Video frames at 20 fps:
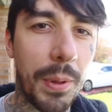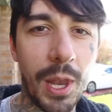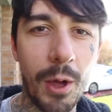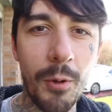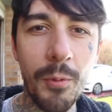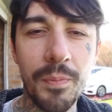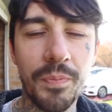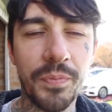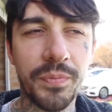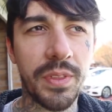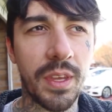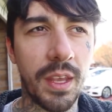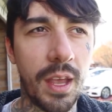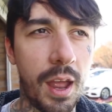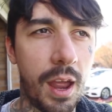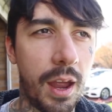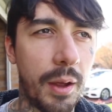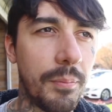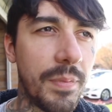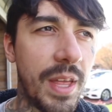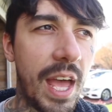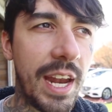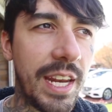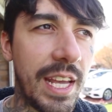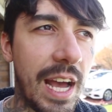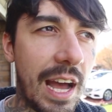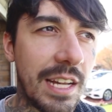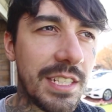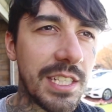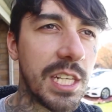below.
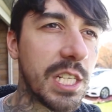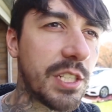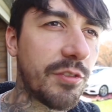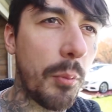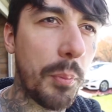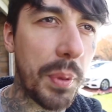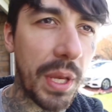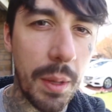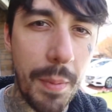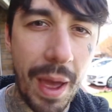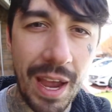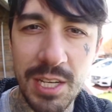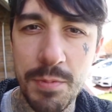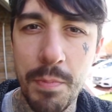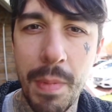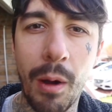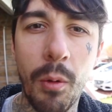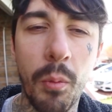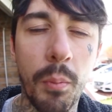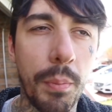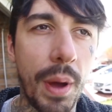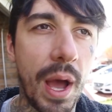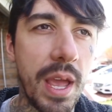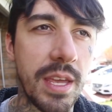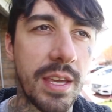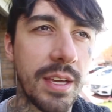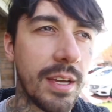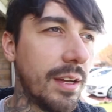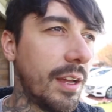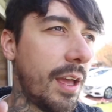Any ideas for BMX, mountain
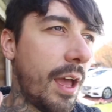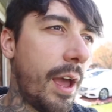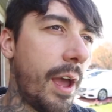bike,